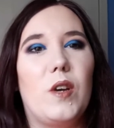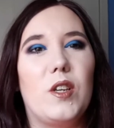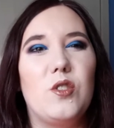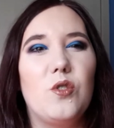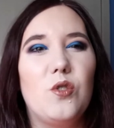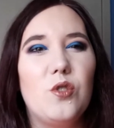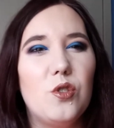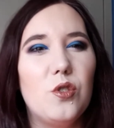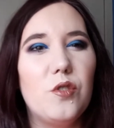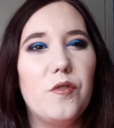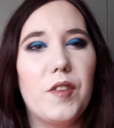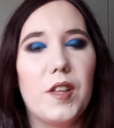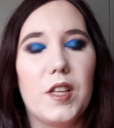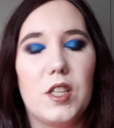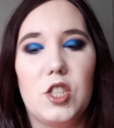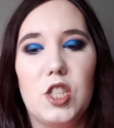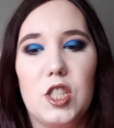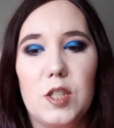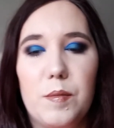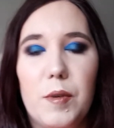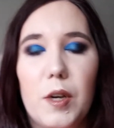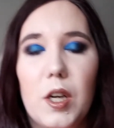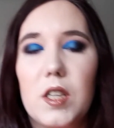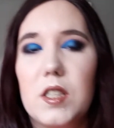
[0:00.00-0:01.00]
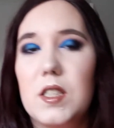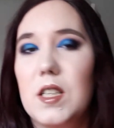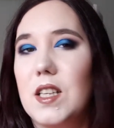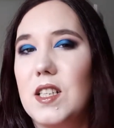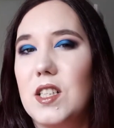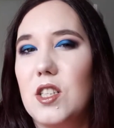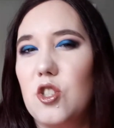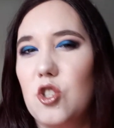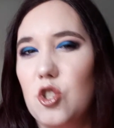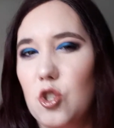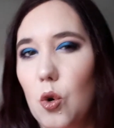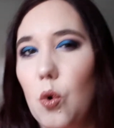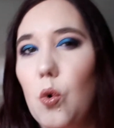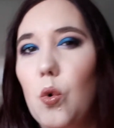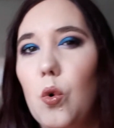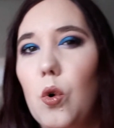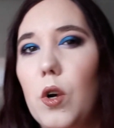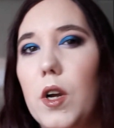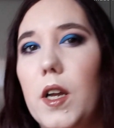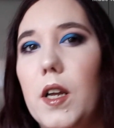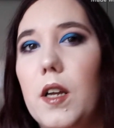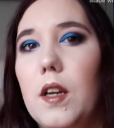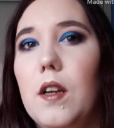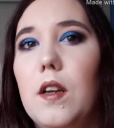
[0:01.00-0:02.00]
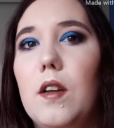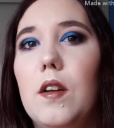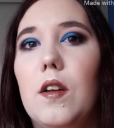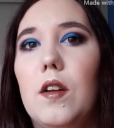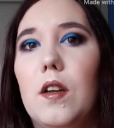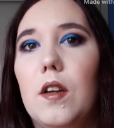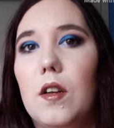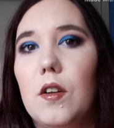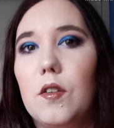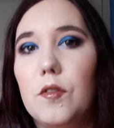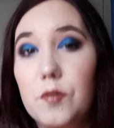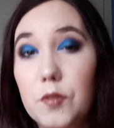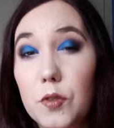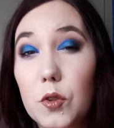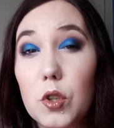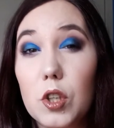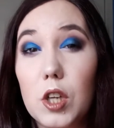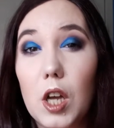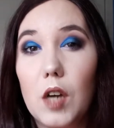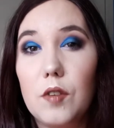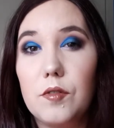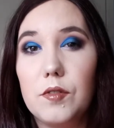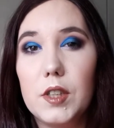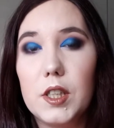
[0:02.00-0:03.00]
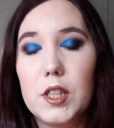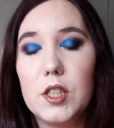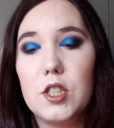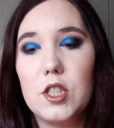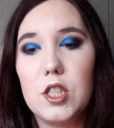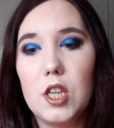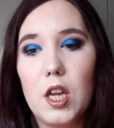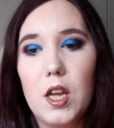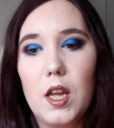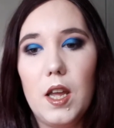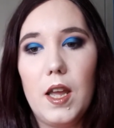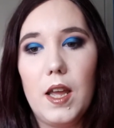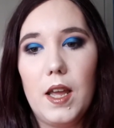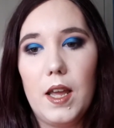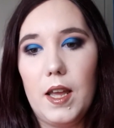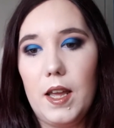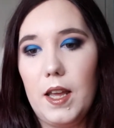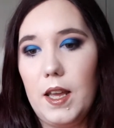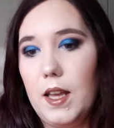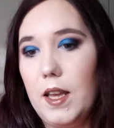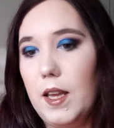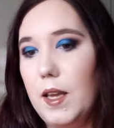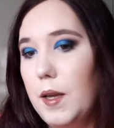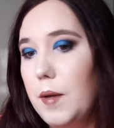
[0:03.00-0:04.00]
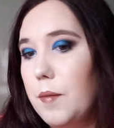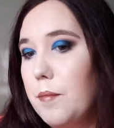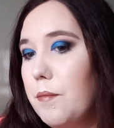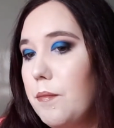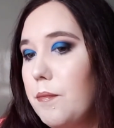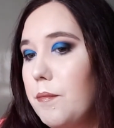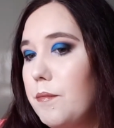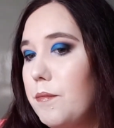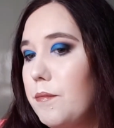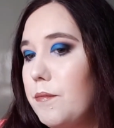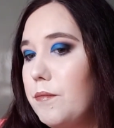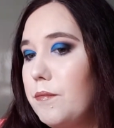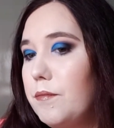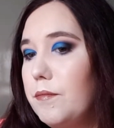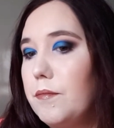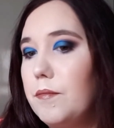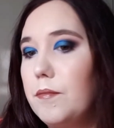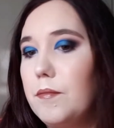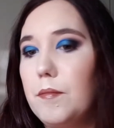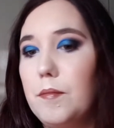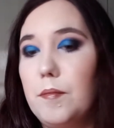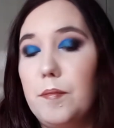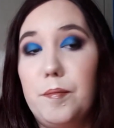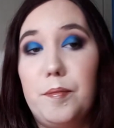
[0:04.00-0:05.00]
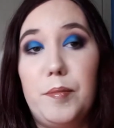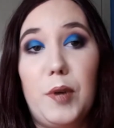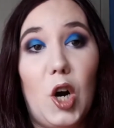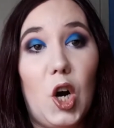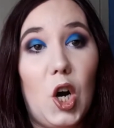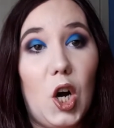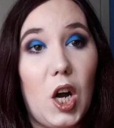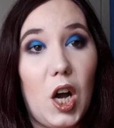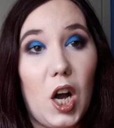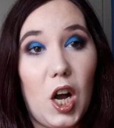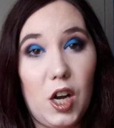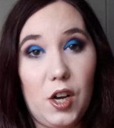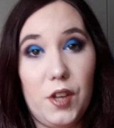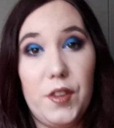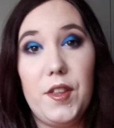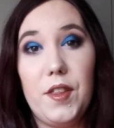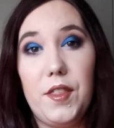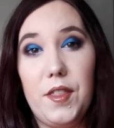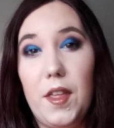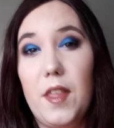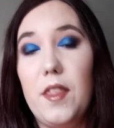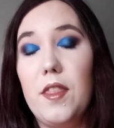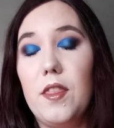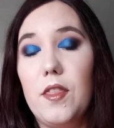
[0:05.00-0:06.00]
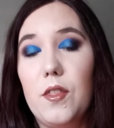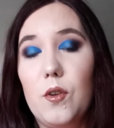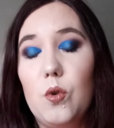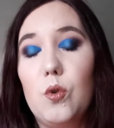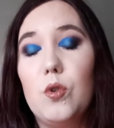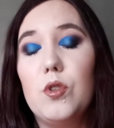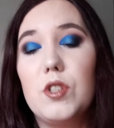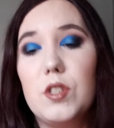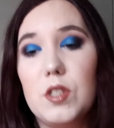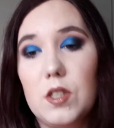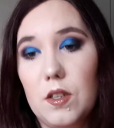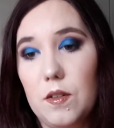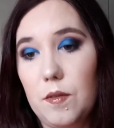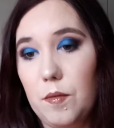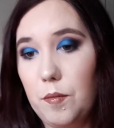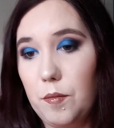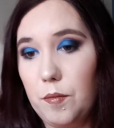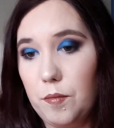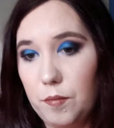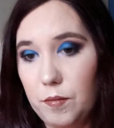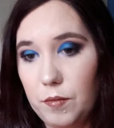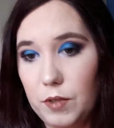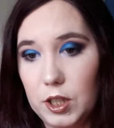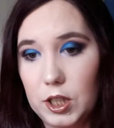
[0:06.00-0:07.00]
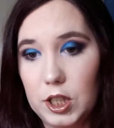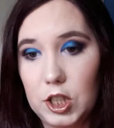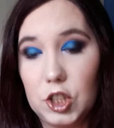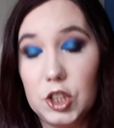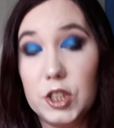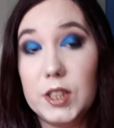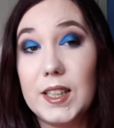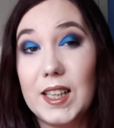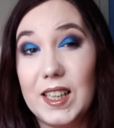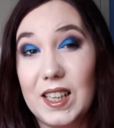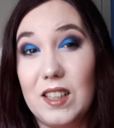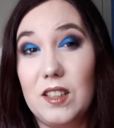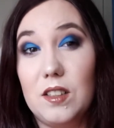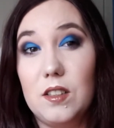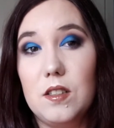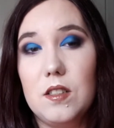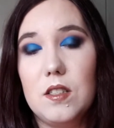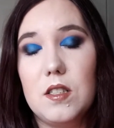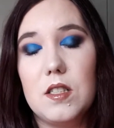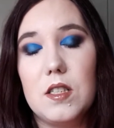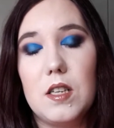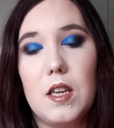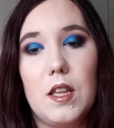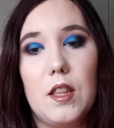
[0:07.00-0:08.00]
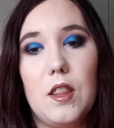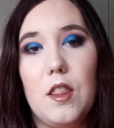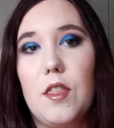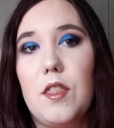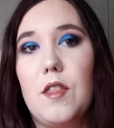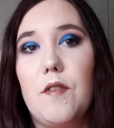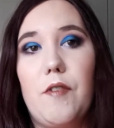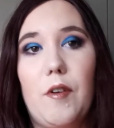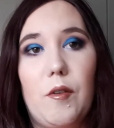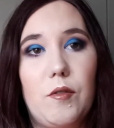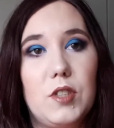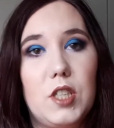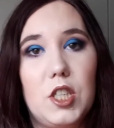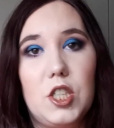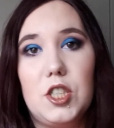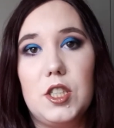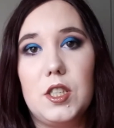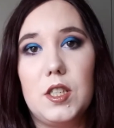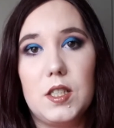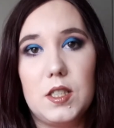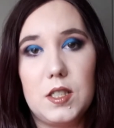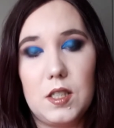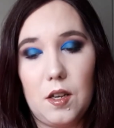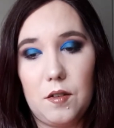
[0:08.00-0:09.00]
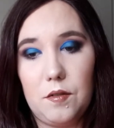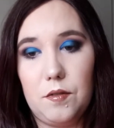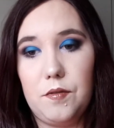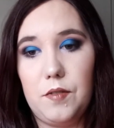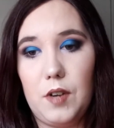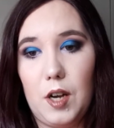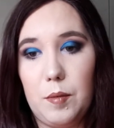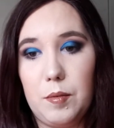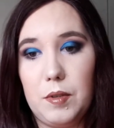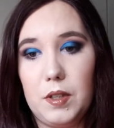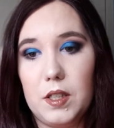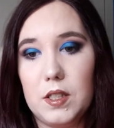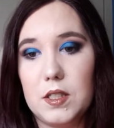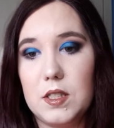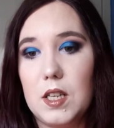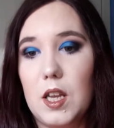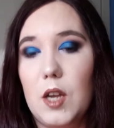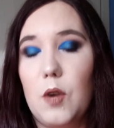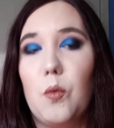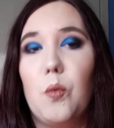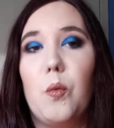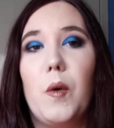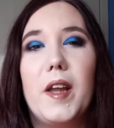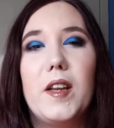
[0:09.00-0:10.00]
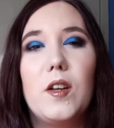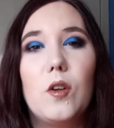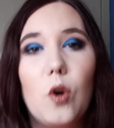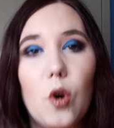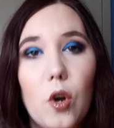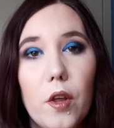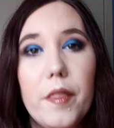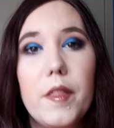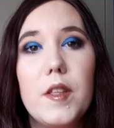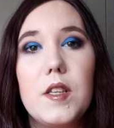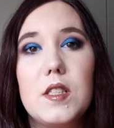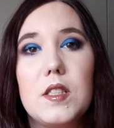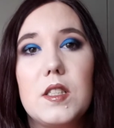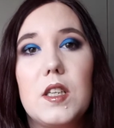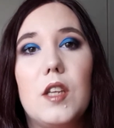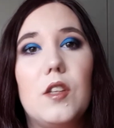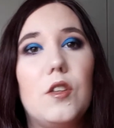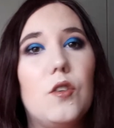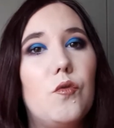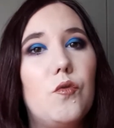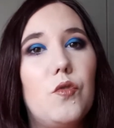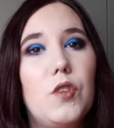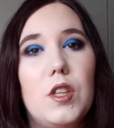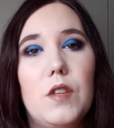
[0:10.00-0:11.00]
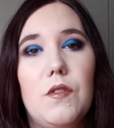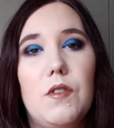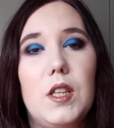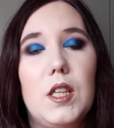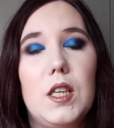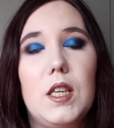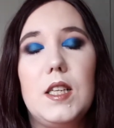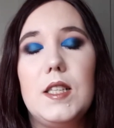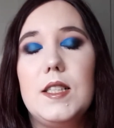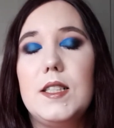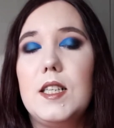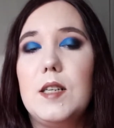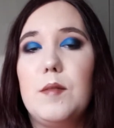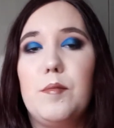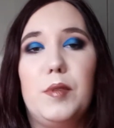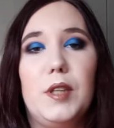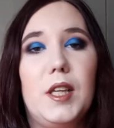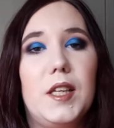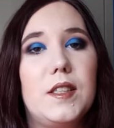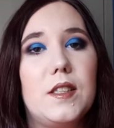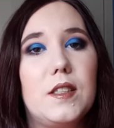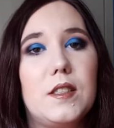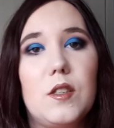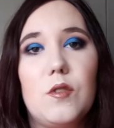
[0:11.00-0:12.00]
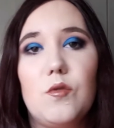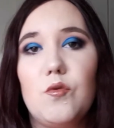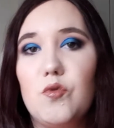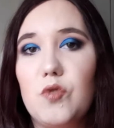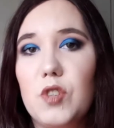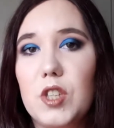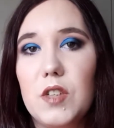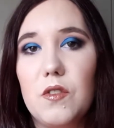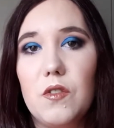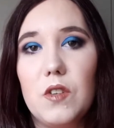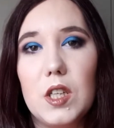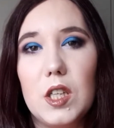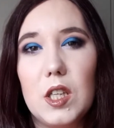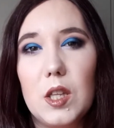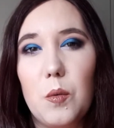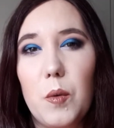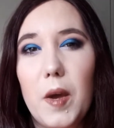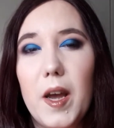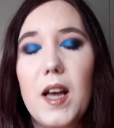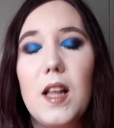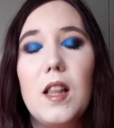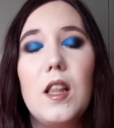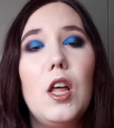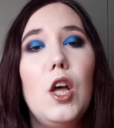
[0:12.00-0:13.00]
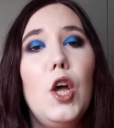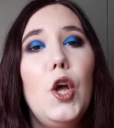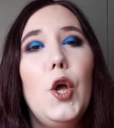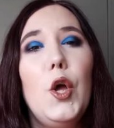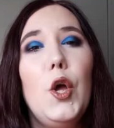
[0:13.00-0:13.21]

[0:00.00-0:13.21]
I don't know if that's just because it is so full coverage. But other than those little niggles, the foundation is fabulous. It went on the skin really, really easy, blended out really, really well.